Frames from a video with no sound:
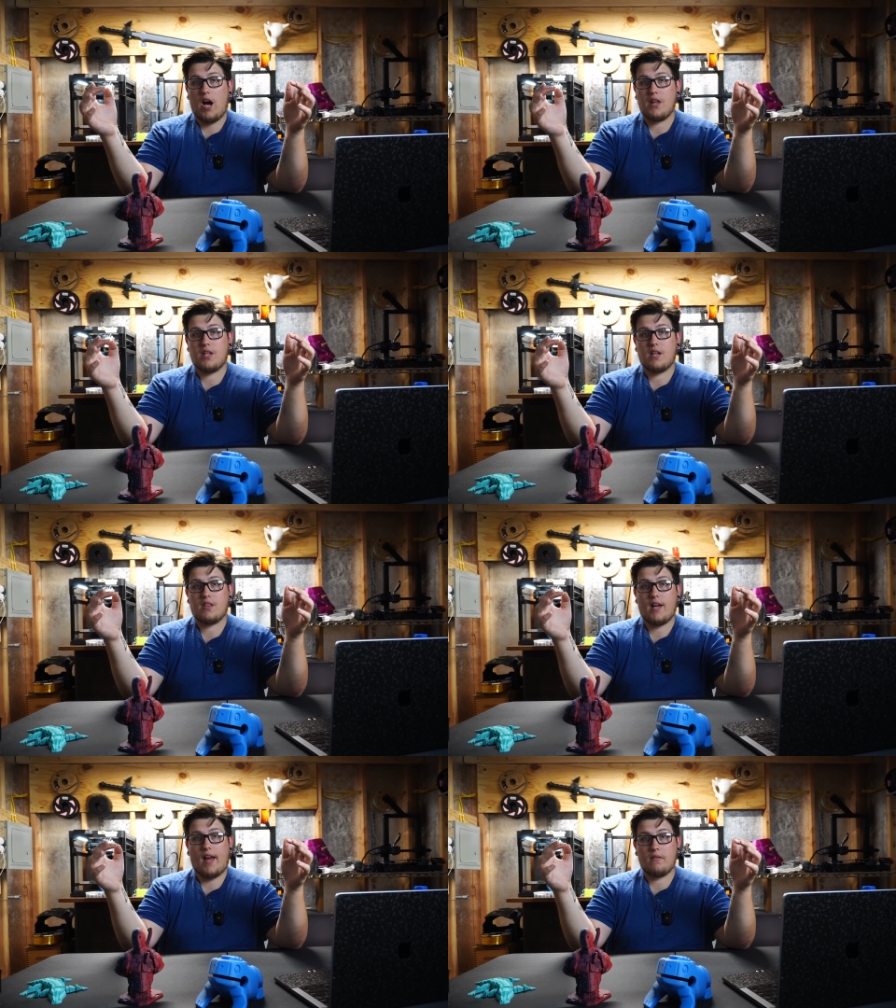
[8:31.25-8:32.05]
I think
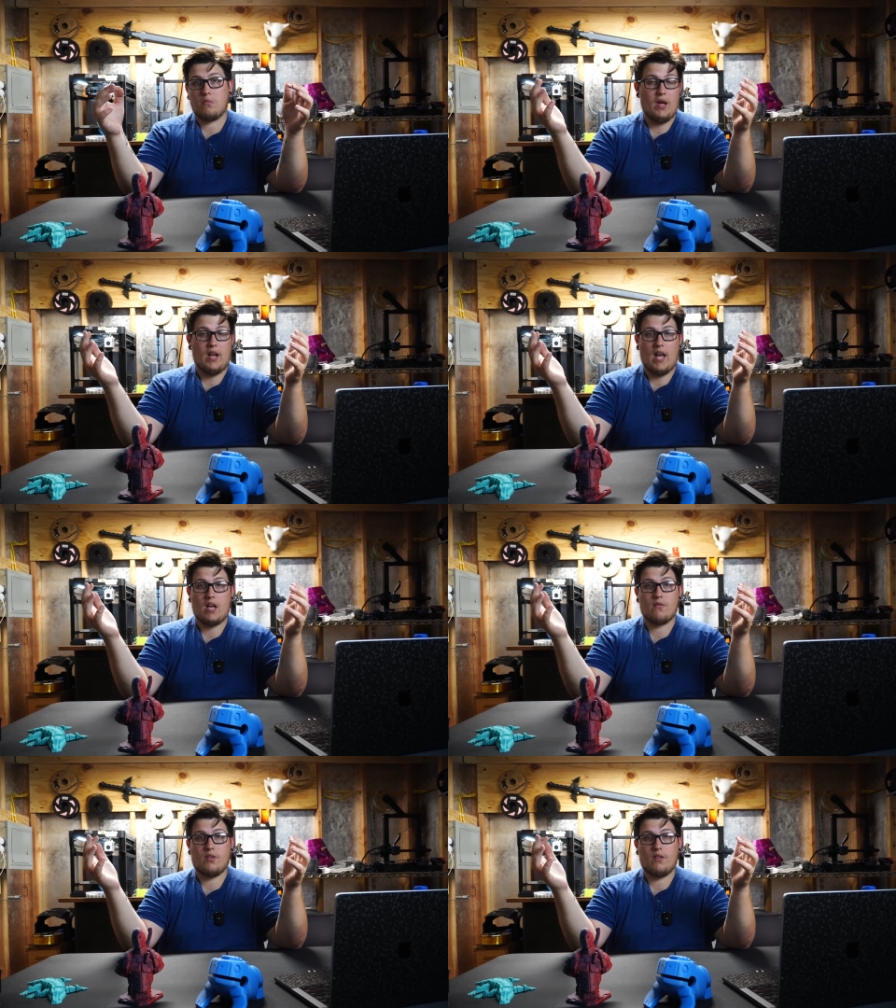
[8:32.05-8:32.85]
that in a
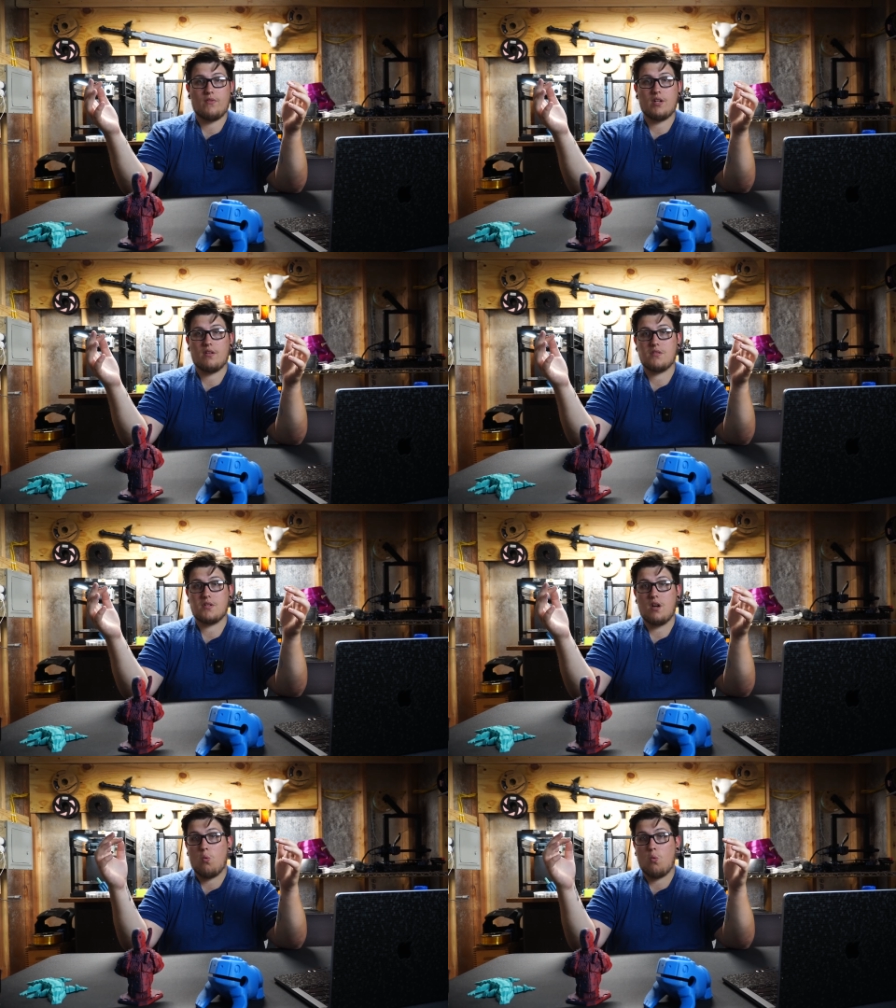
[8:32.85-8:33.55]
handful of years,